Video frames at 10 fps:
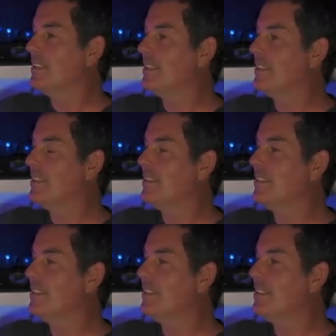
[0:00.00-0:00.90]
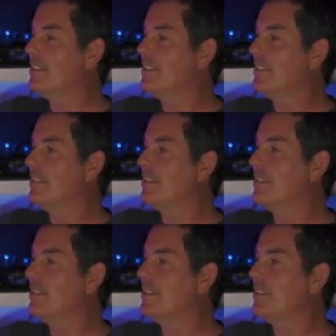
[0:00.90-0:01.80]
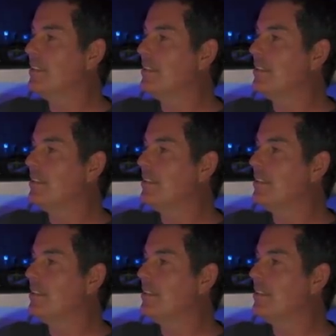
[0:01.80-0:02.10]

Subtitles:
(silent)